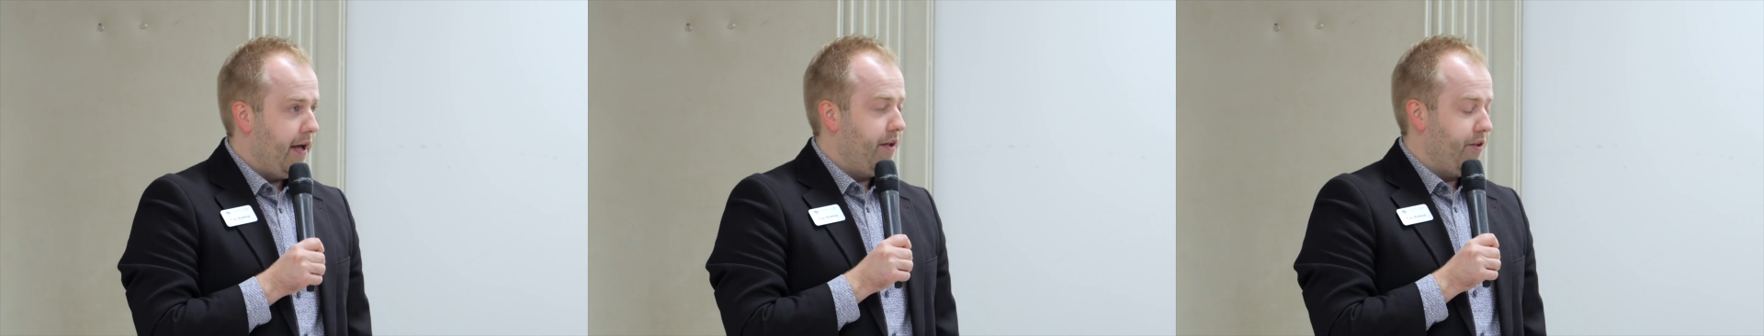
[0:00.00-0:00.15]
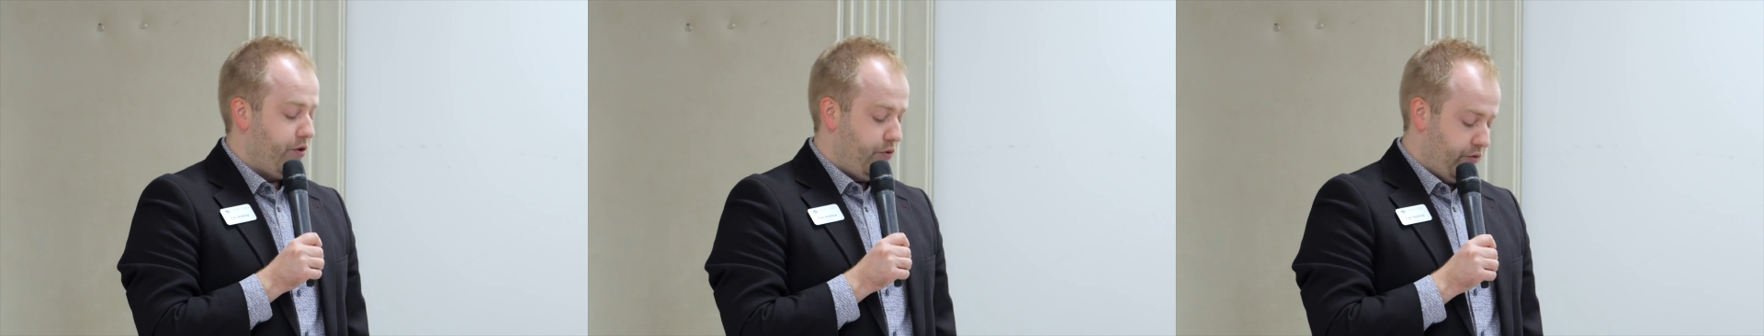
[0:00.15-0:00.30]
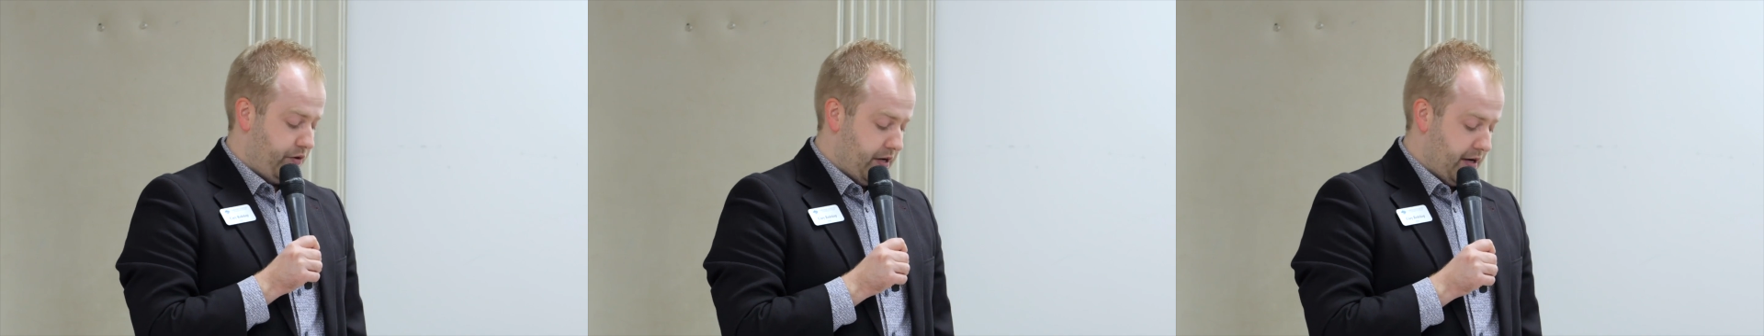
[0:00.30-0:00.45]

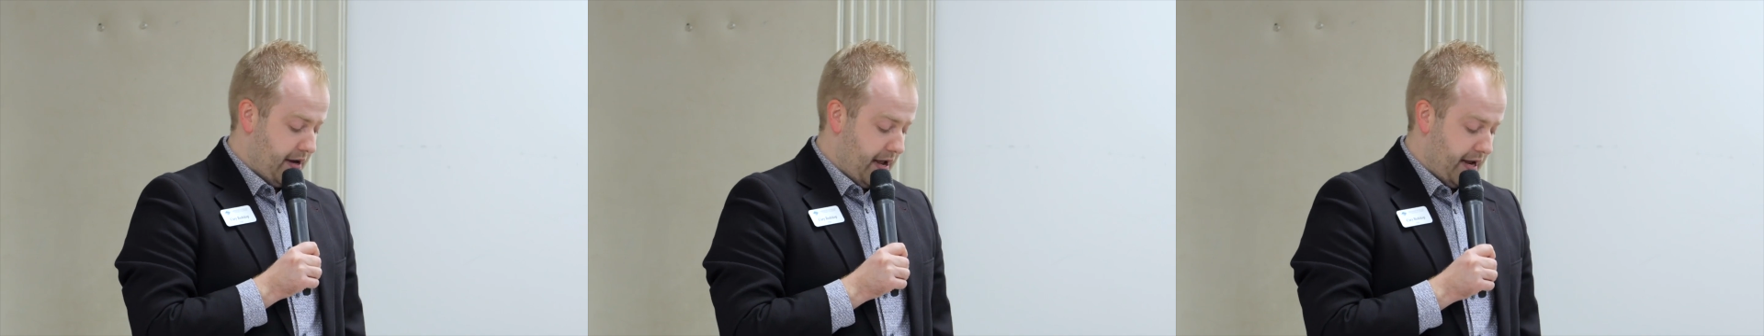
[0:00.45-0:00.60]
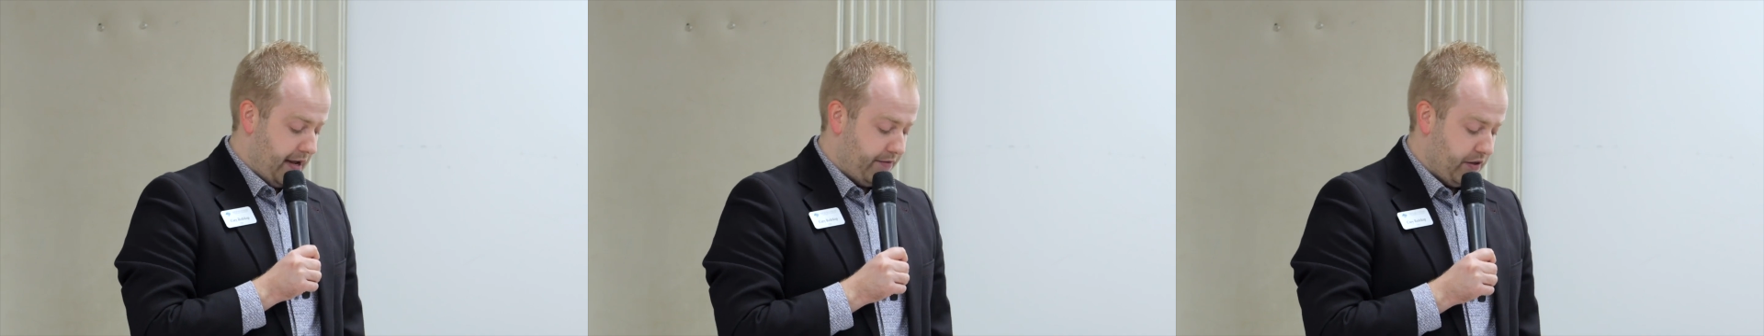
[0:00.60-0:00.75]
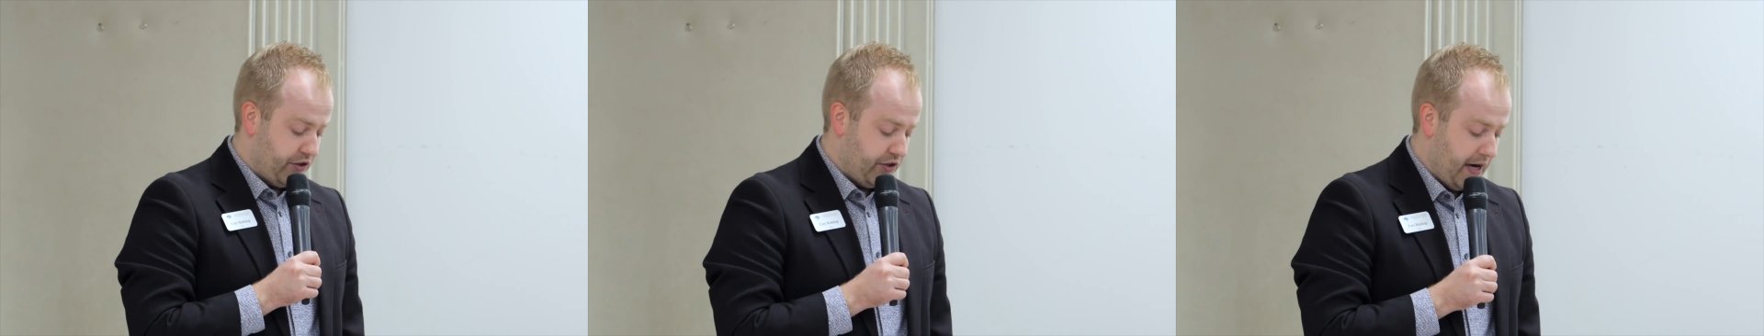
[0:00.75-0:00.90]
So
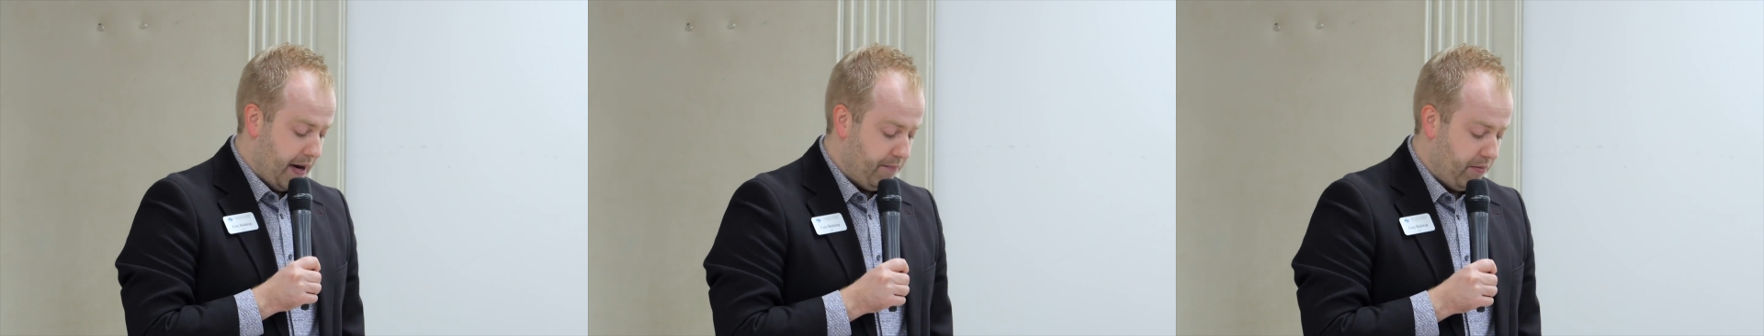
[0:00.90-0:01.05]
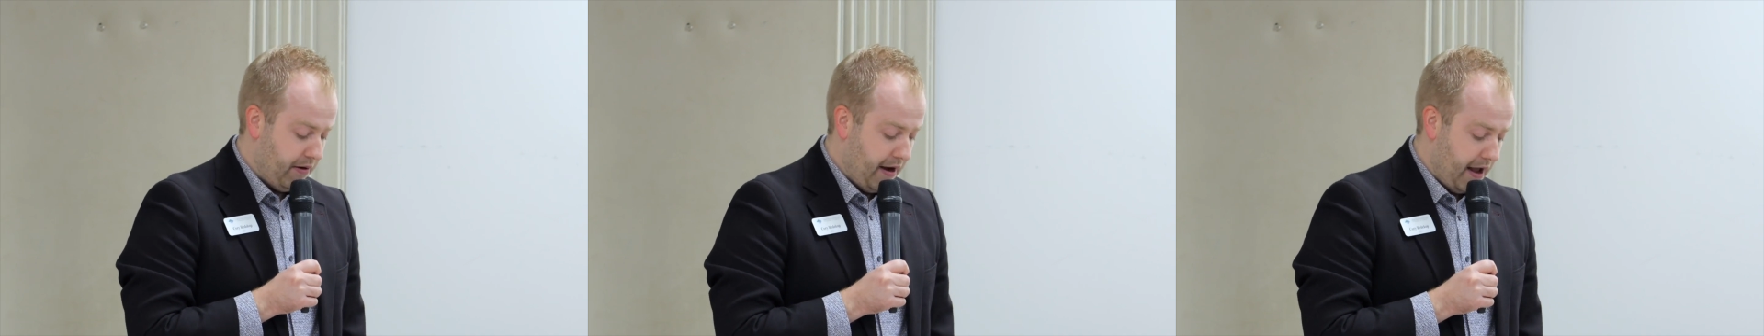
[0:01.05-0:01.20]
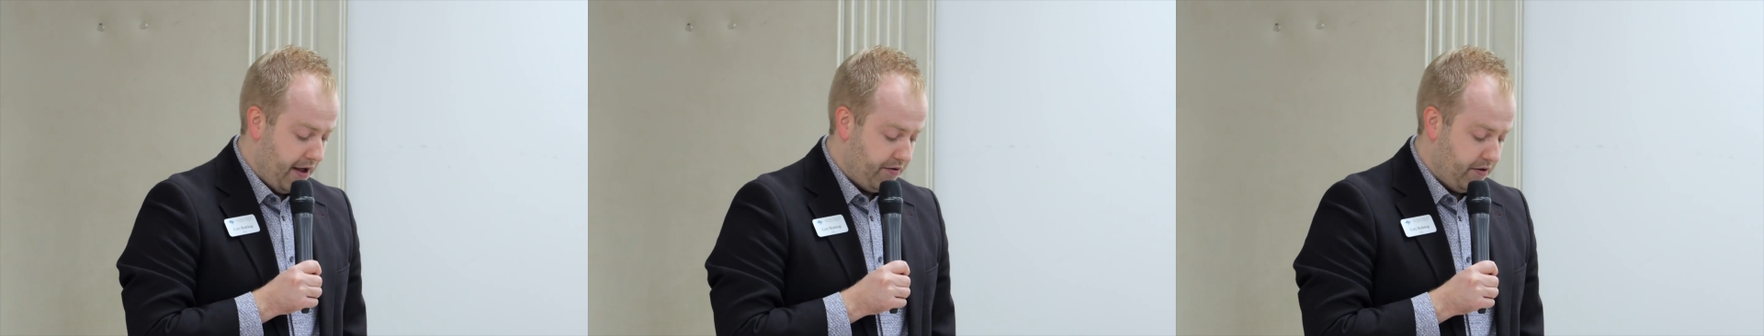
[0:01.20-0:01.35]
tonight, the
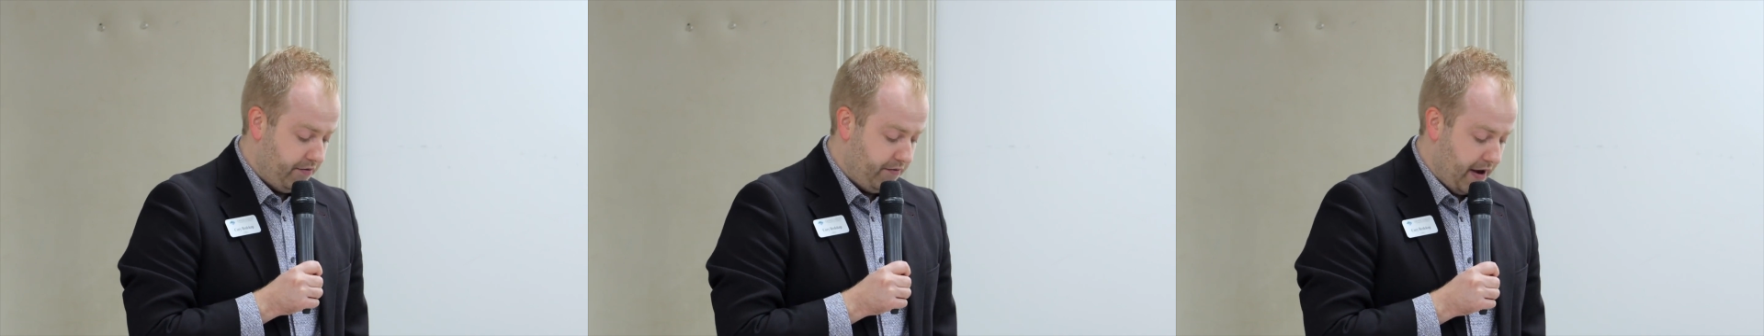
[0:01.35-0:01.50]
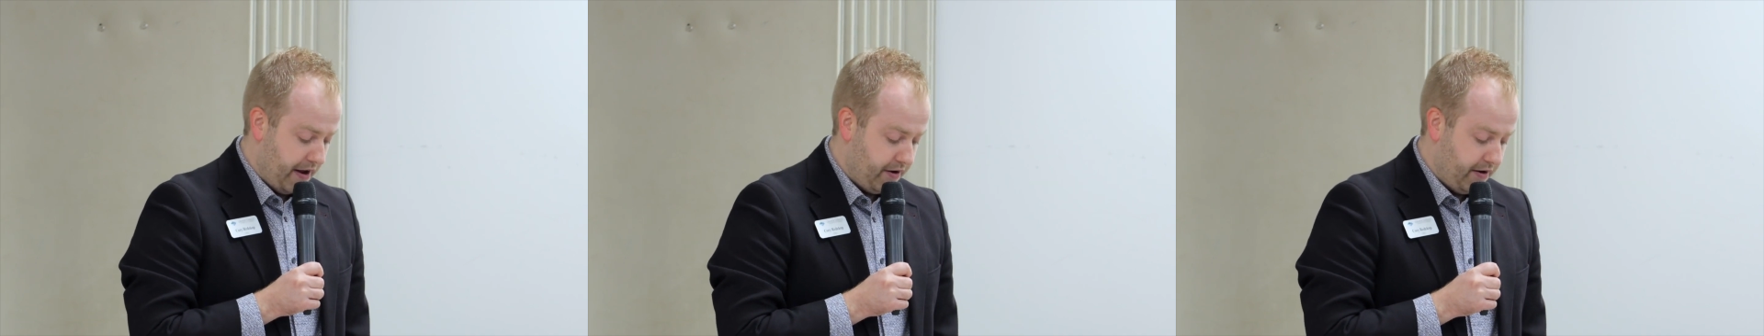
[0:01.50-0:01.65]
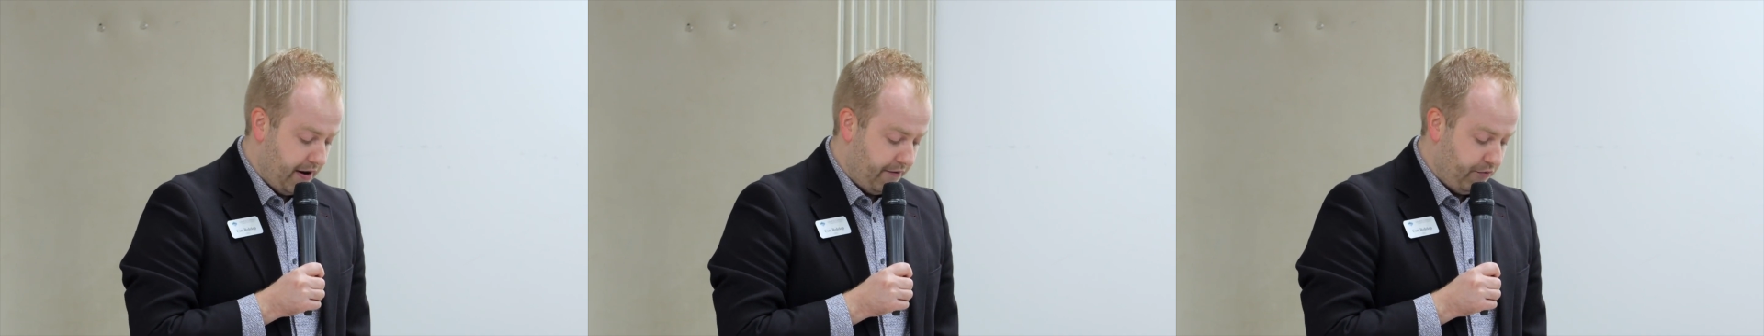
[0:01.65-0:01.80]
Chamber has
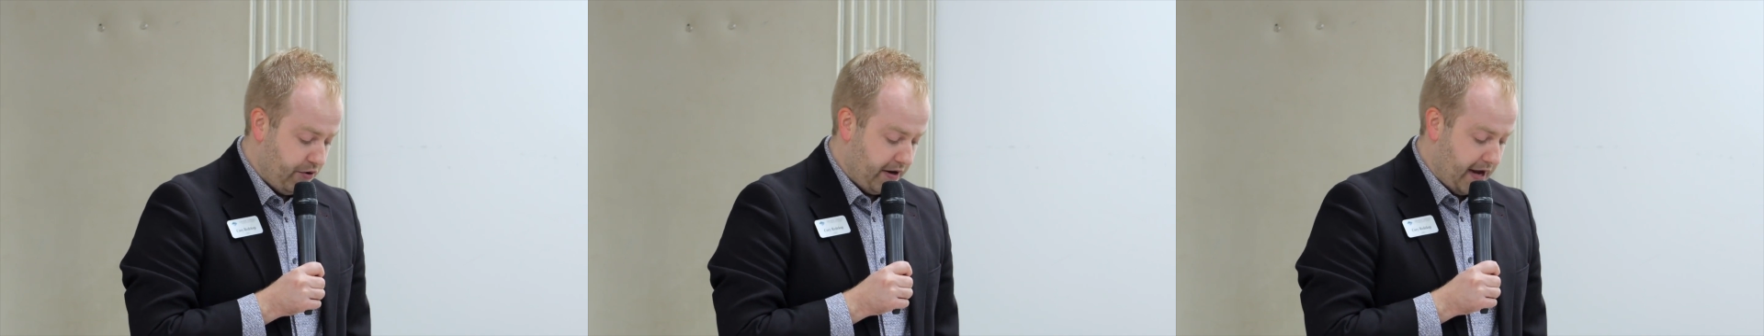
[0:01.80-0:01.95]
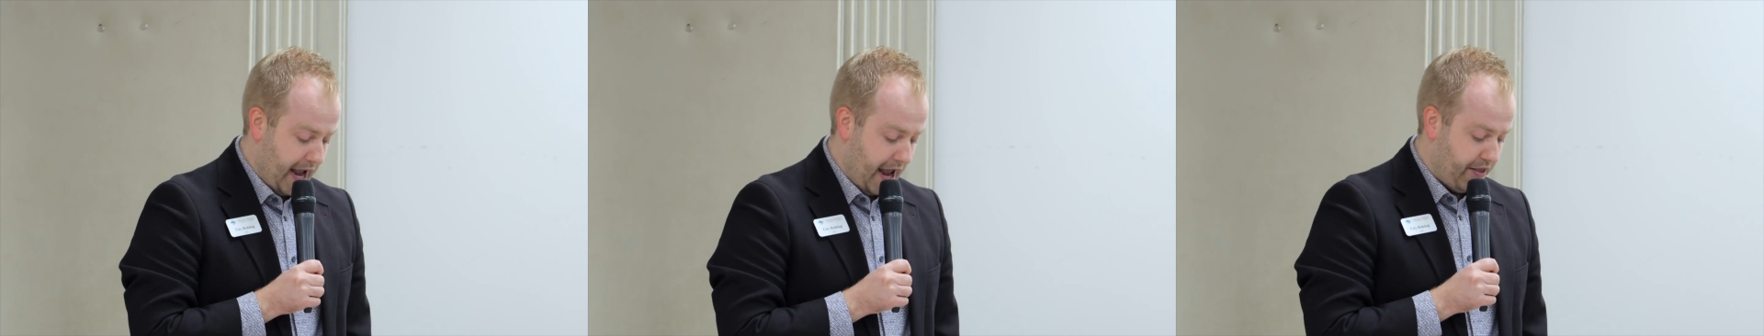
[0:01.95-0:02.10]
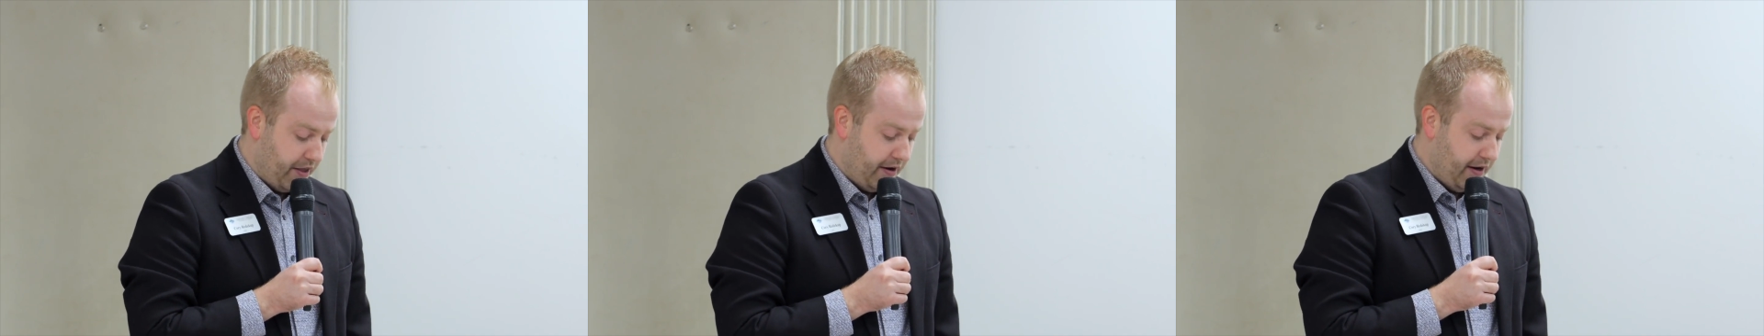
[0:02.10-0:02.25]
invited every
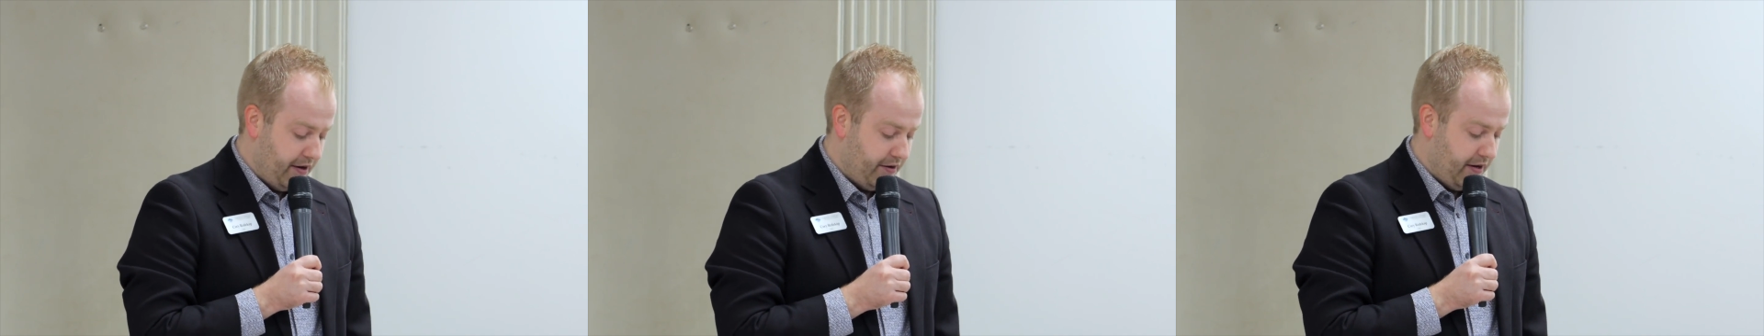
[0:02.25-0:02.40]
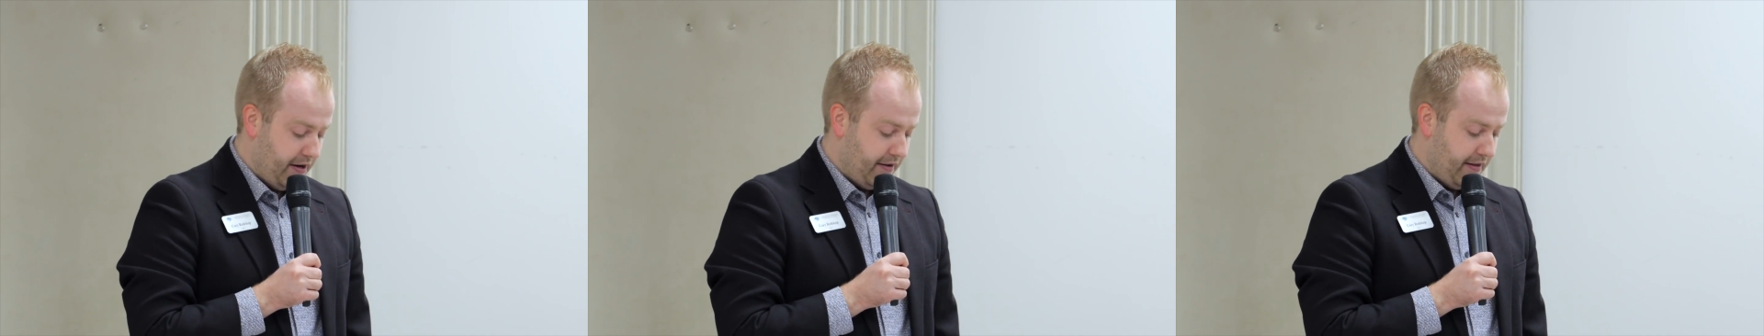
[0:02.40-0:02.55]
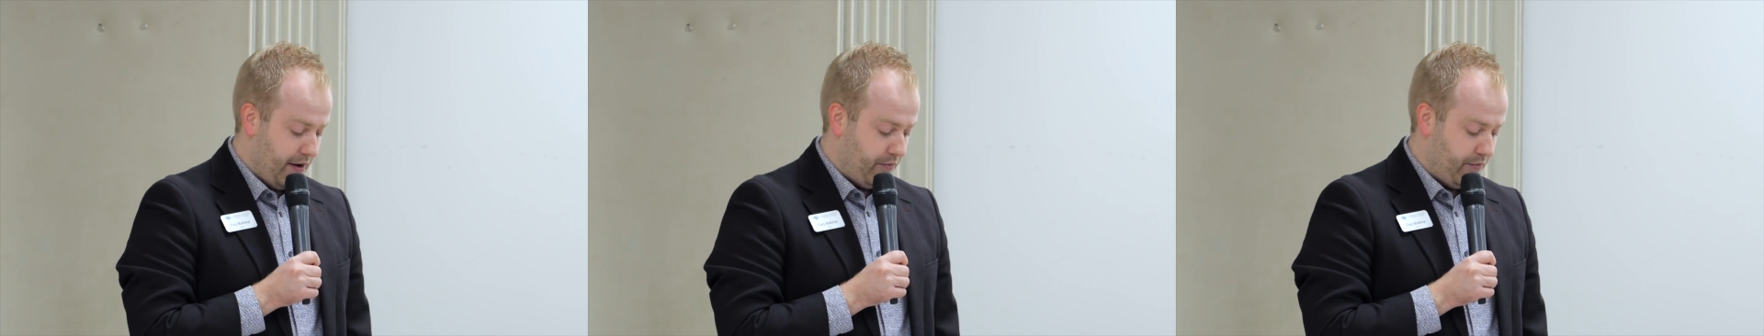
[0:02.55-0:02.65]
candidate